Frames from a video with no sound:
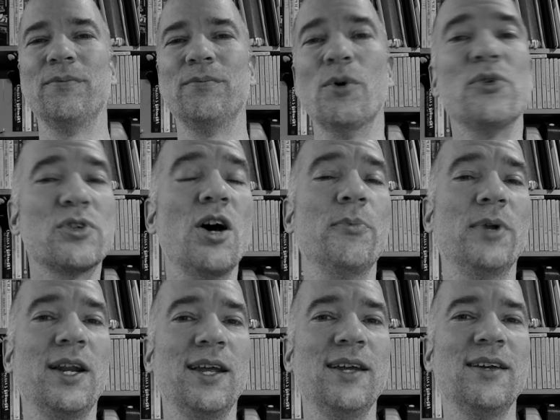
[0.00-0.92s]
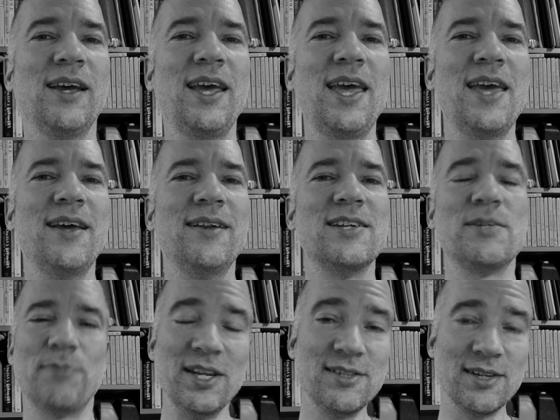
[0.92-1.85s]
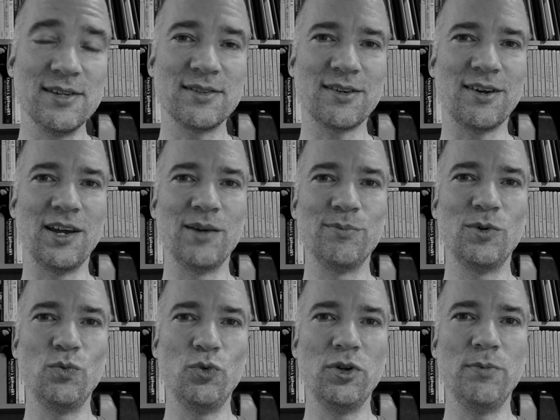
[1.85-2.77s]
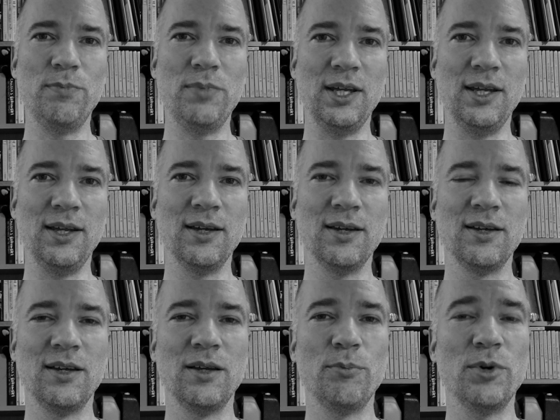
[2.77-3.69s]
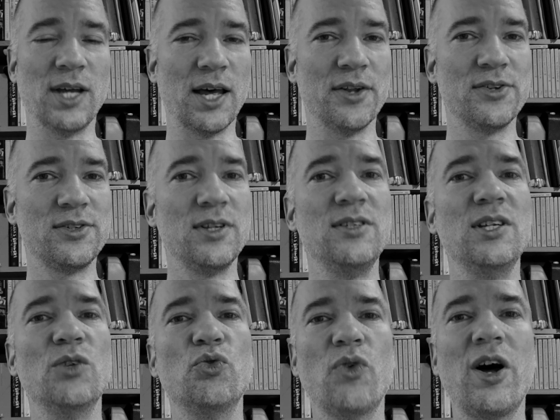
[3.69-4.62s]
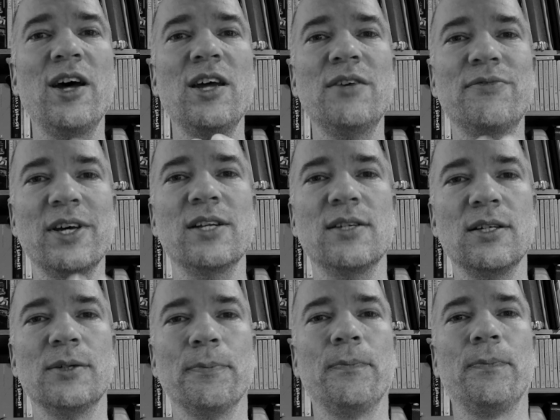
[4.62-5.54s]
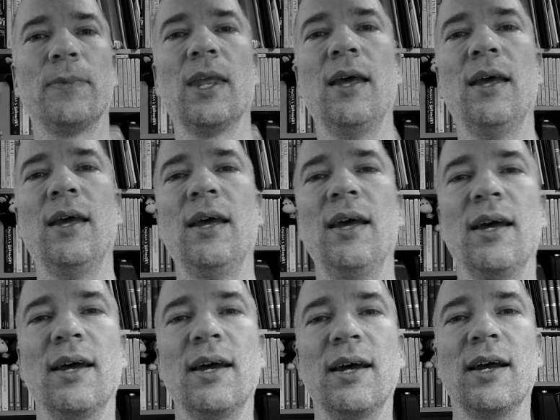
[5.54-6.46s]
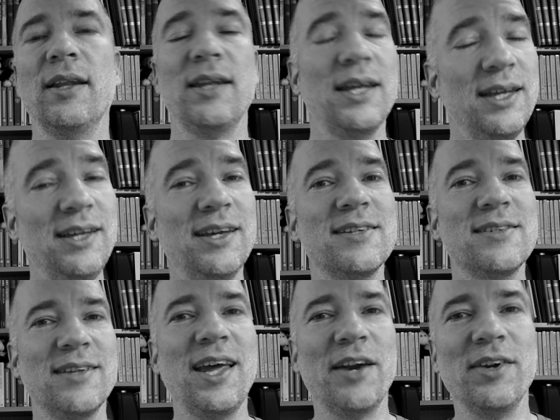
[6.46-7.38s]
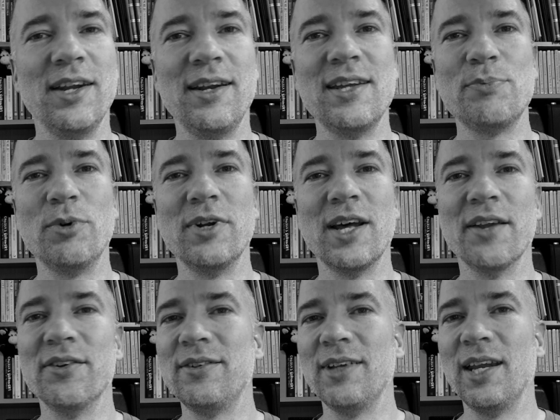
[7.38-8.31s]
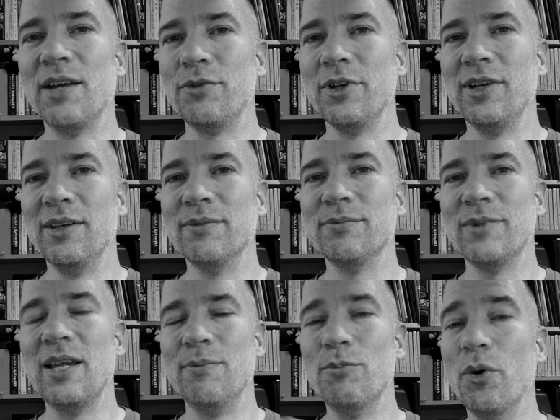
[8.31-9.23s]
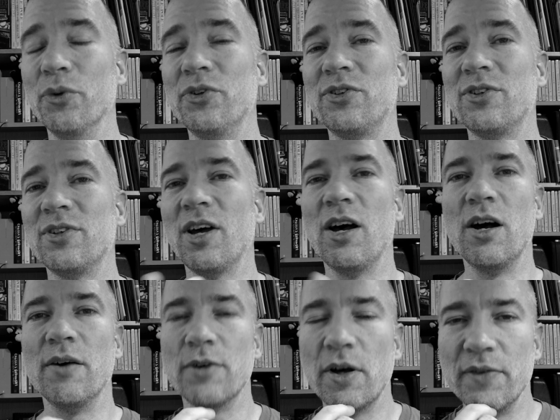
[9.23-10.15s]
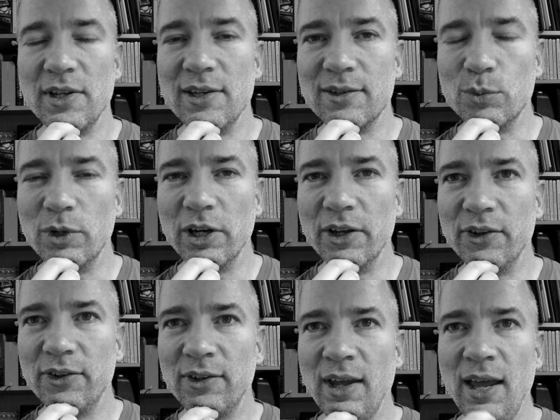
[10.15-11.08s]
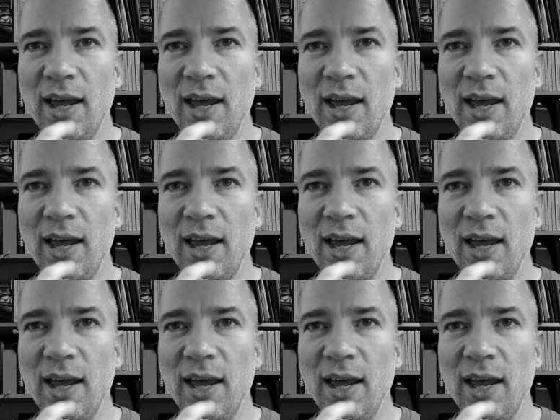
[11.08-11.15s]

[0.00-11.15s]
most commonly in Spenser's time would be pronounced derived. And the E is there, and it is pronounced in most of these words.